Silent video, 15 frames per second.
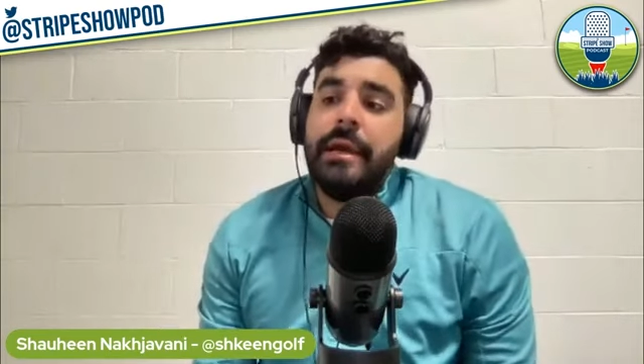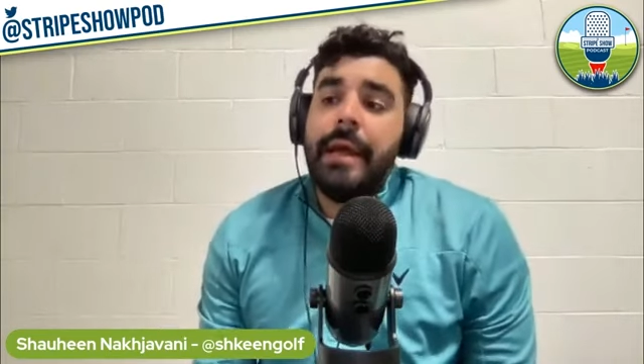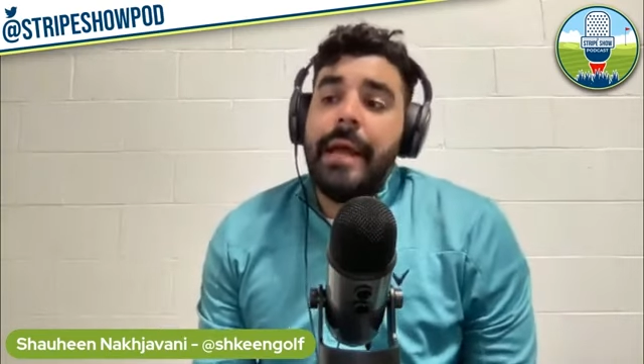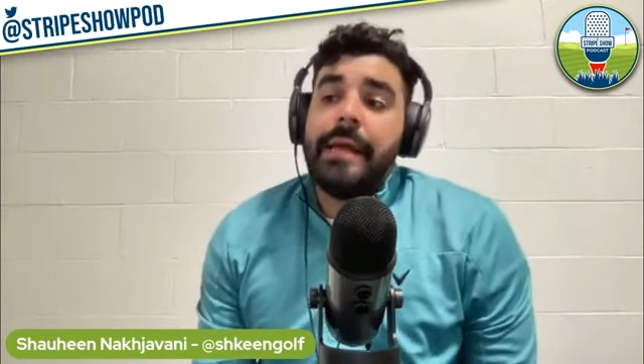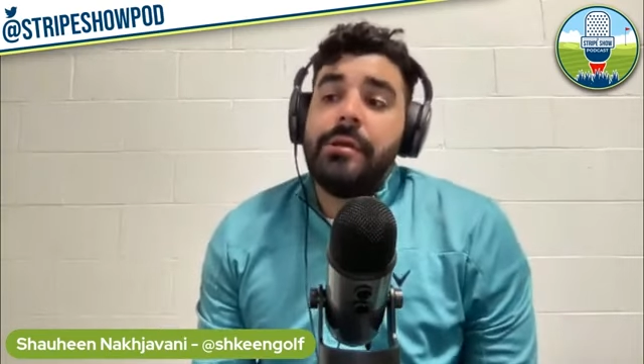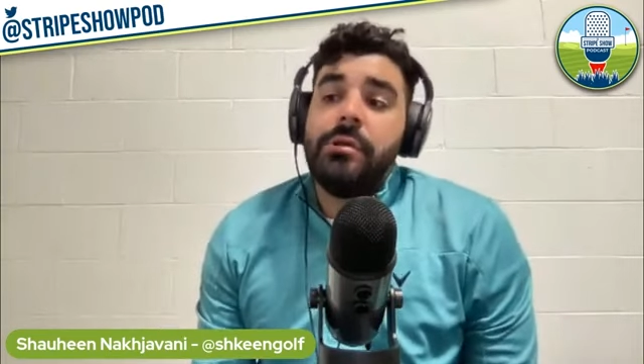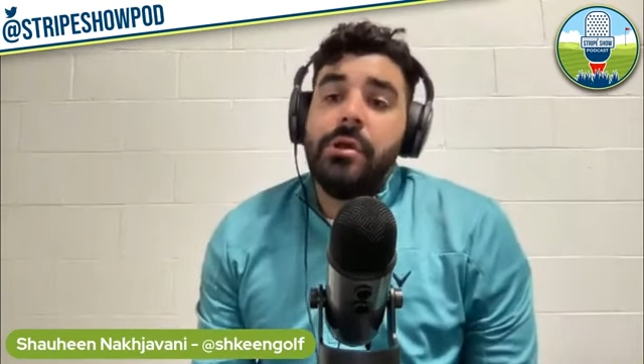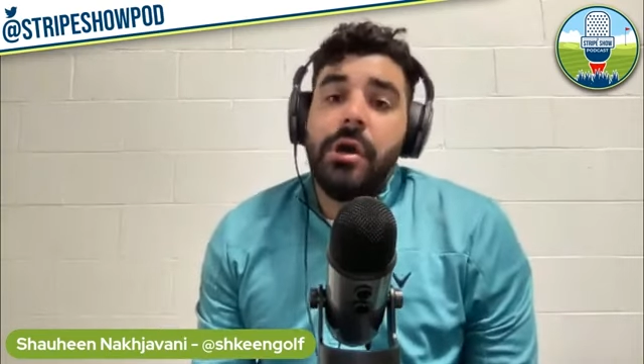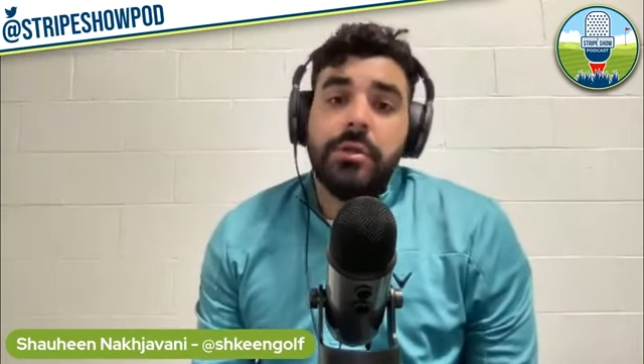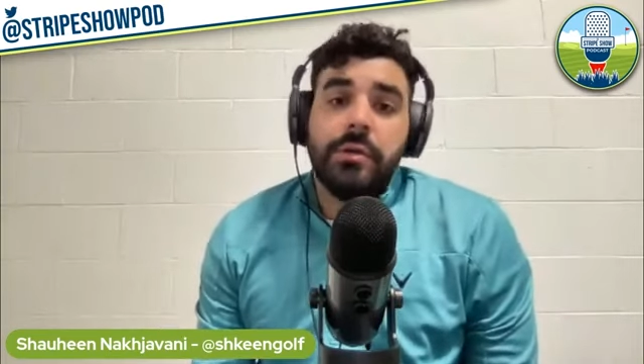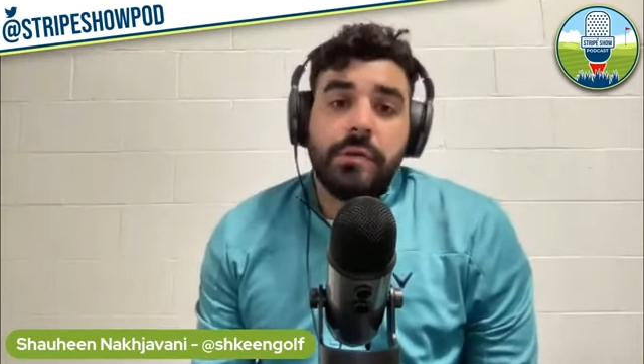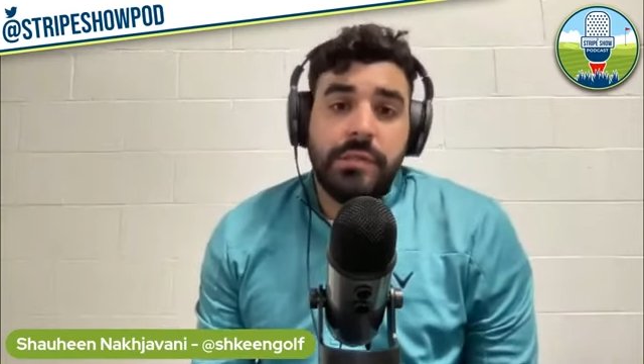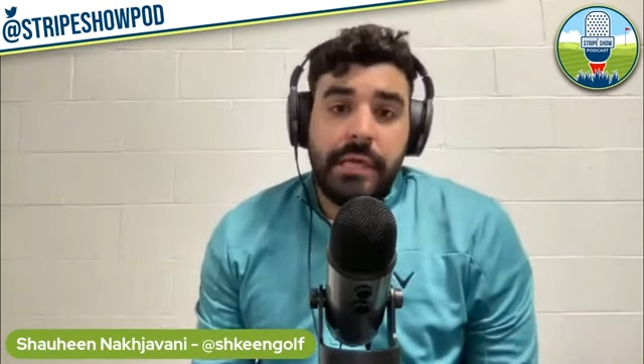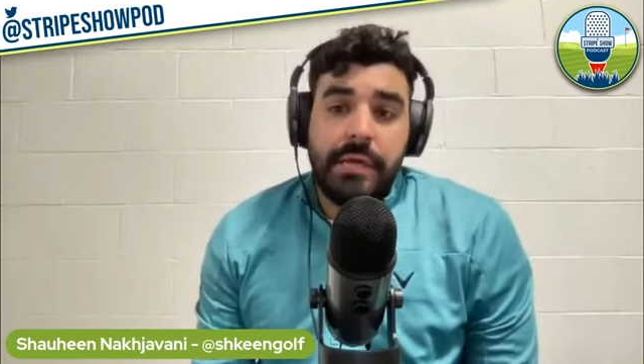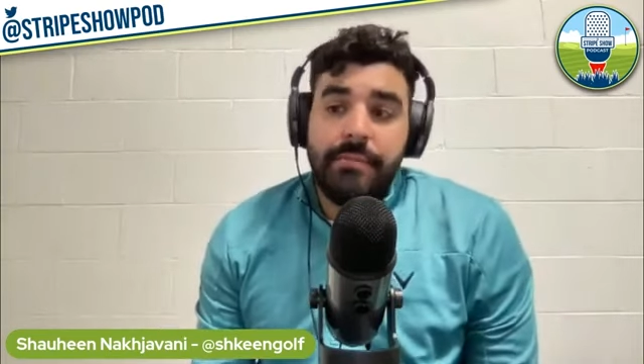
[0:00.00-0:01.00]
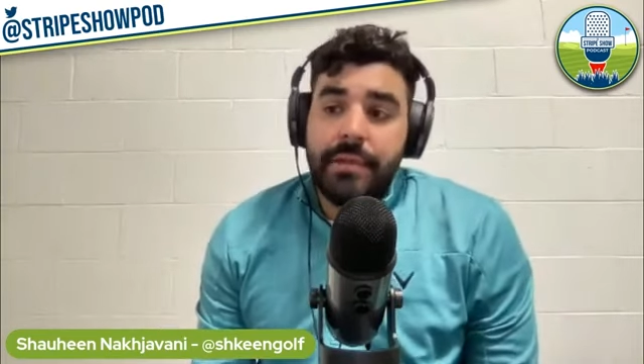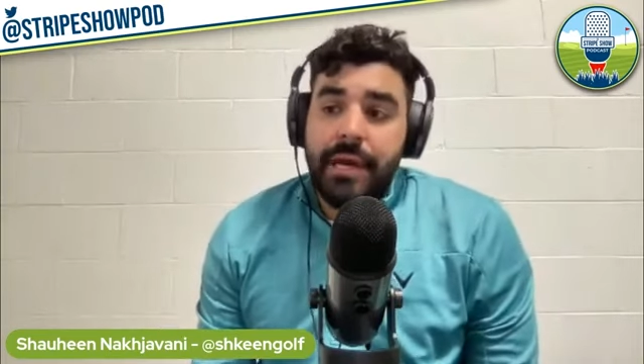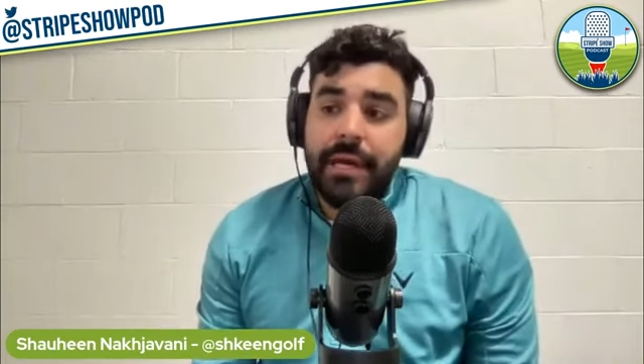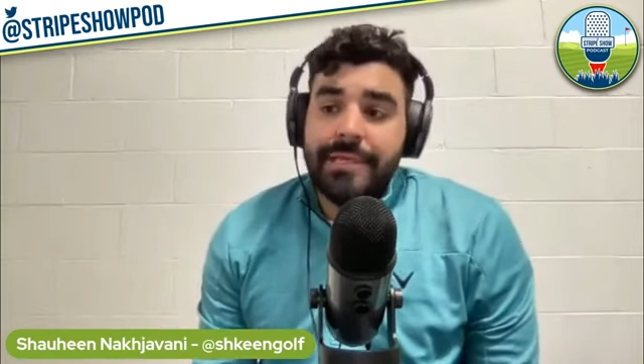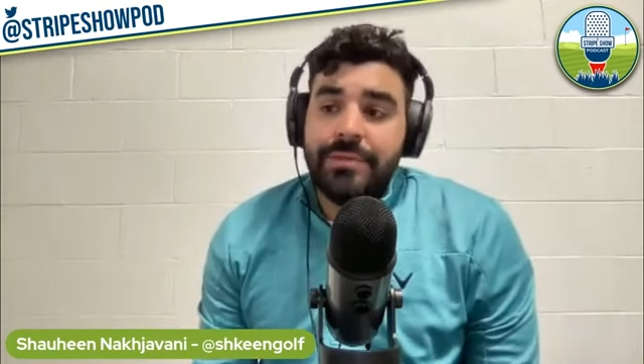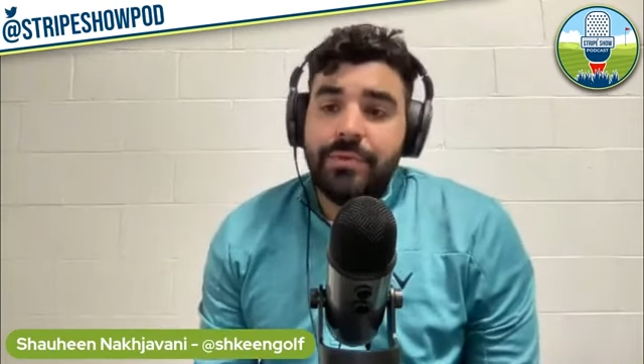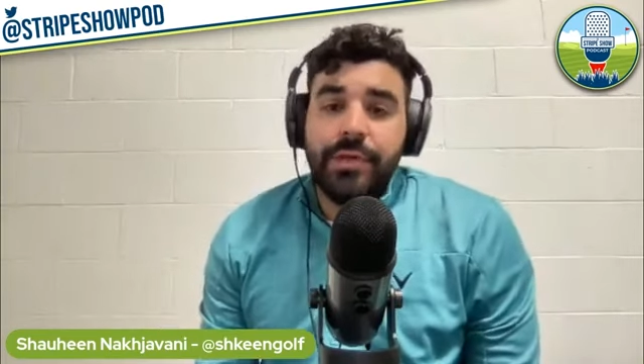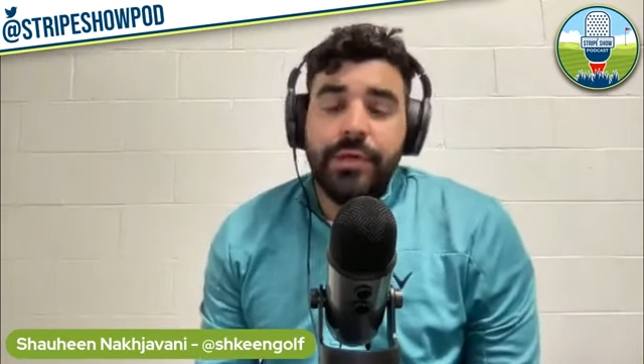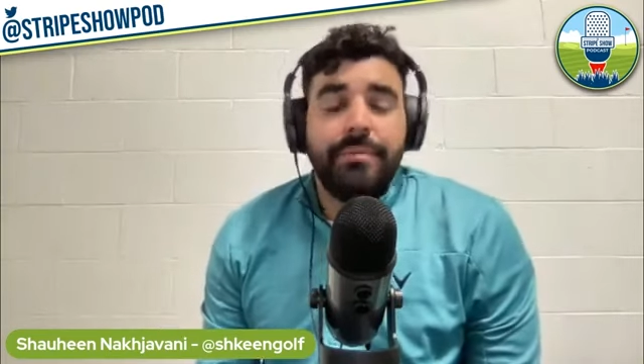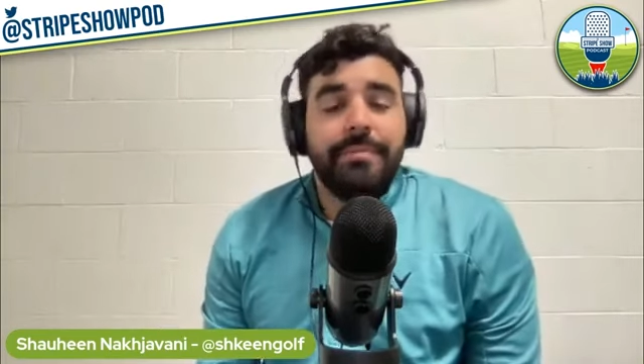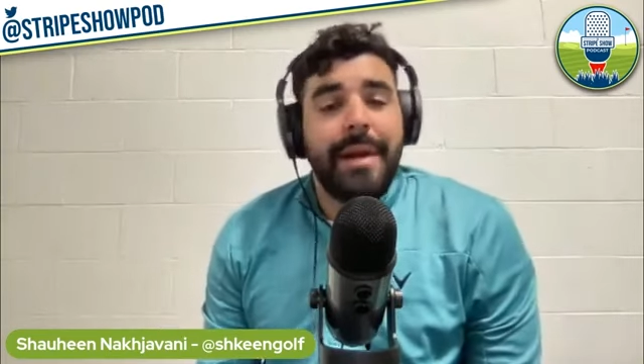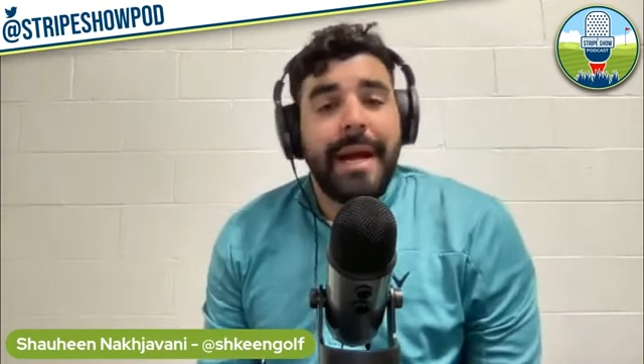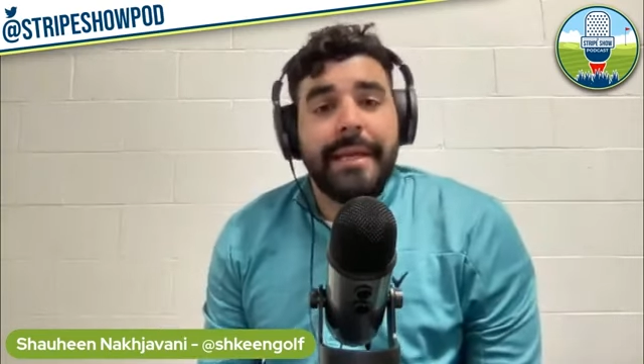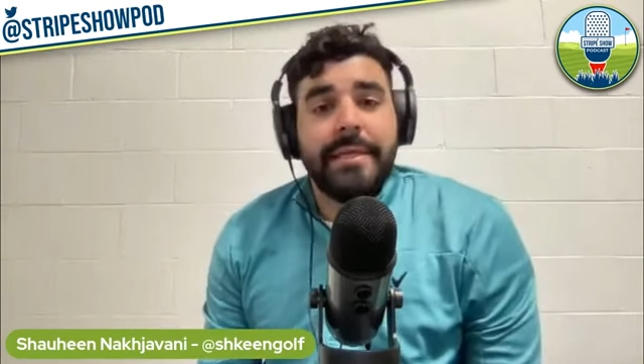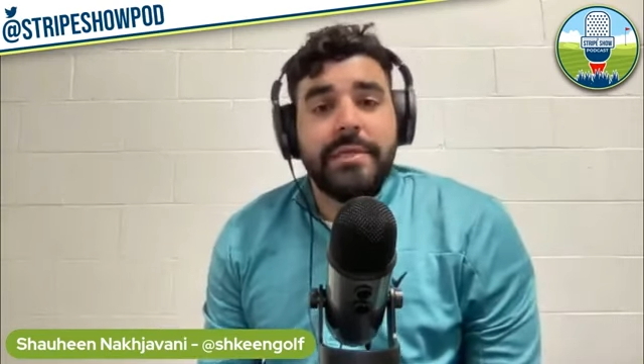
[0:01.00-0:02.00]
And along those same lines, when your
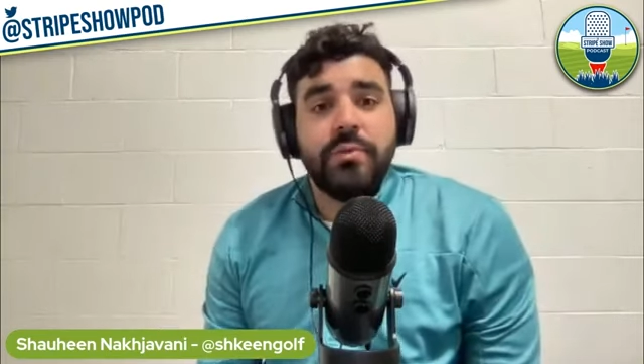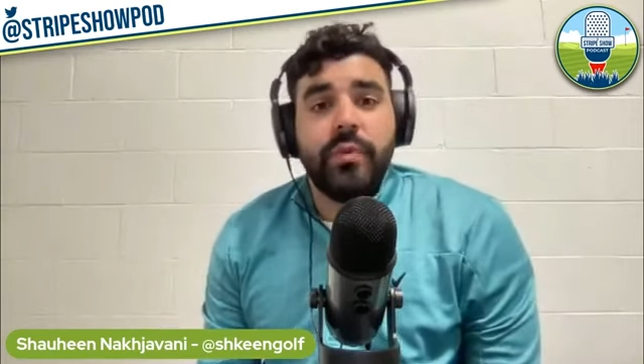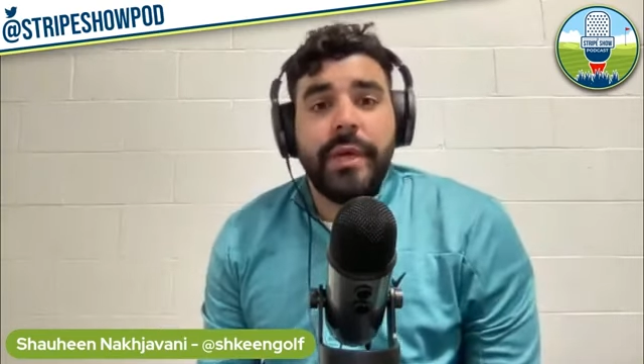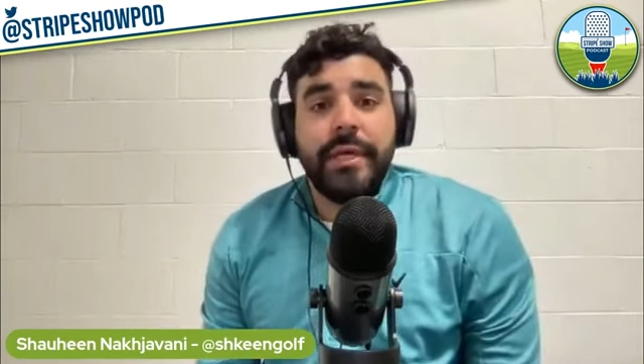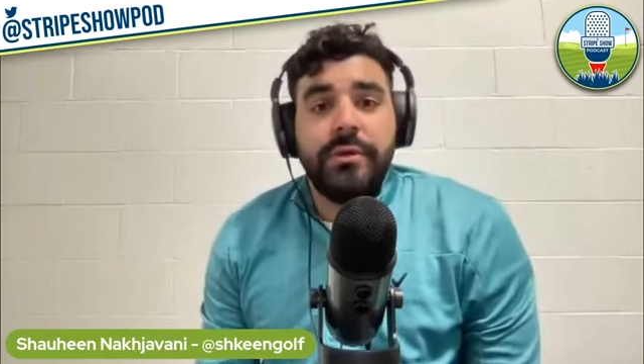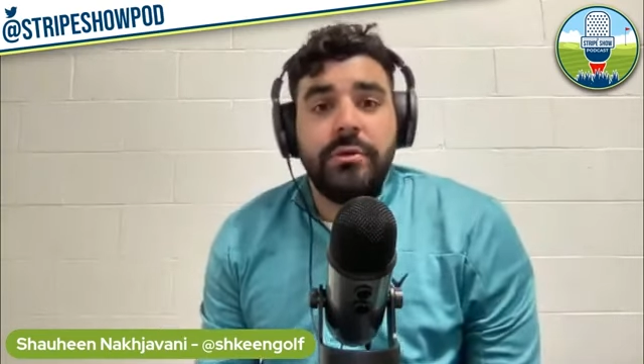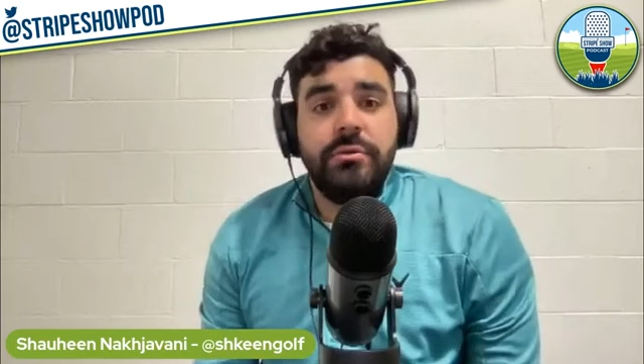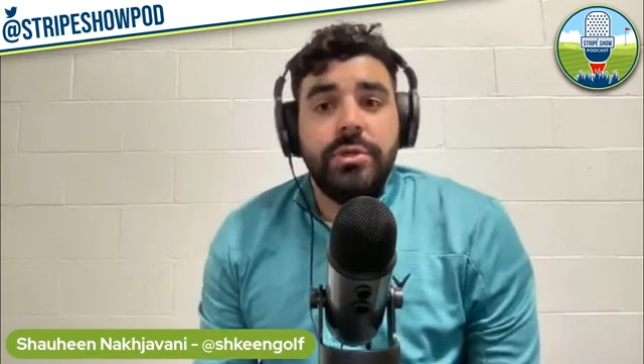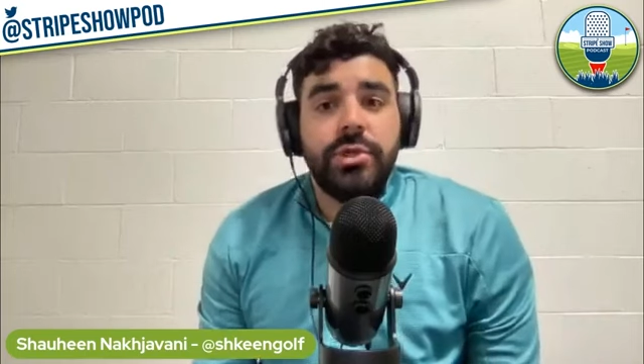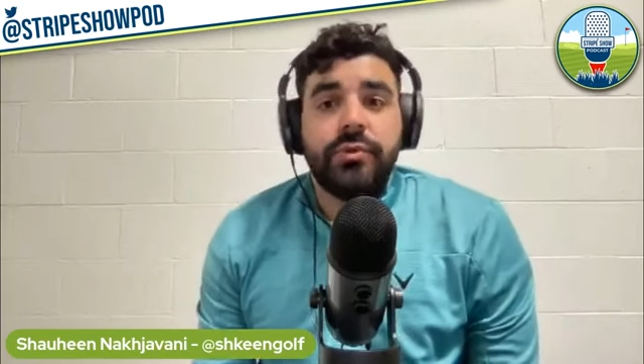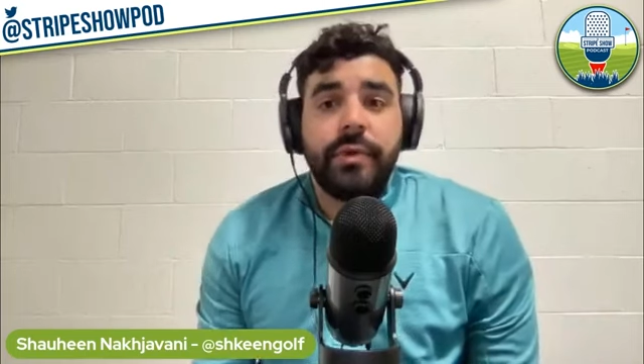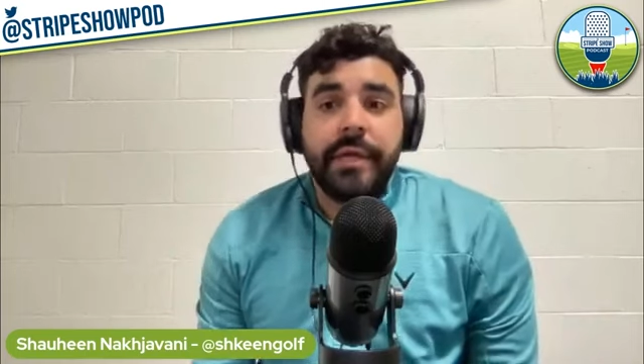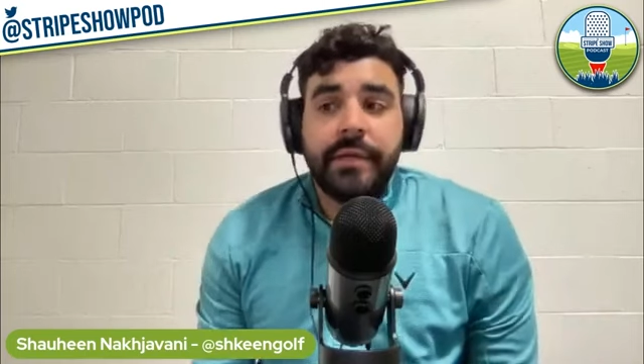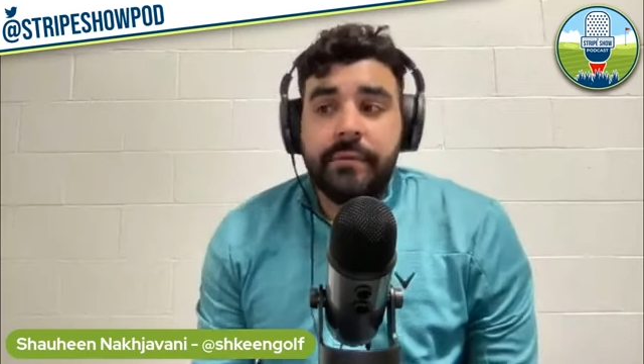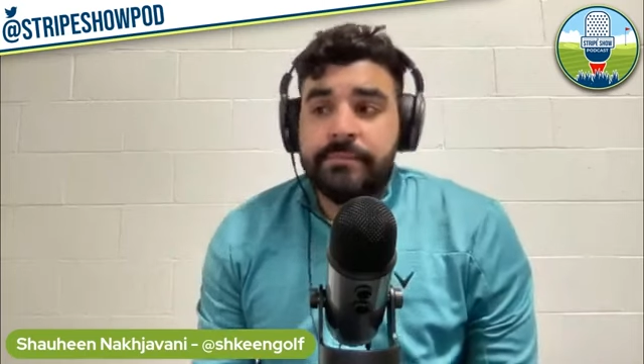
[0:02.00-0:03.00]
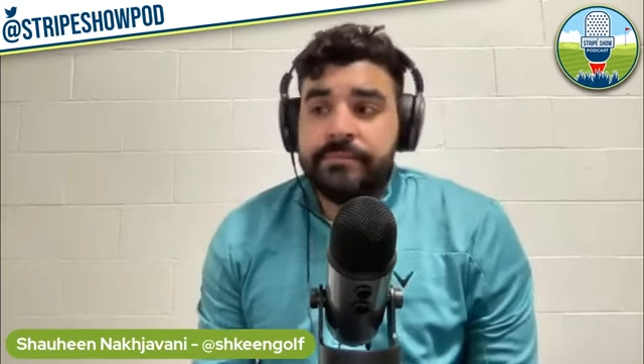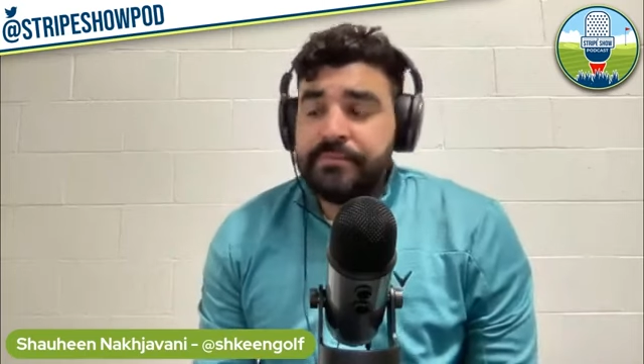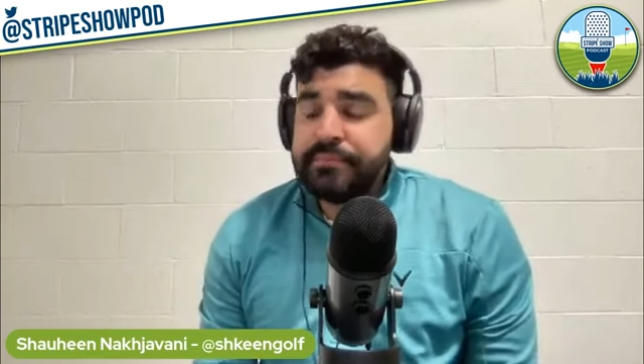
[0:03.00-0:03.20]
back is way too straight,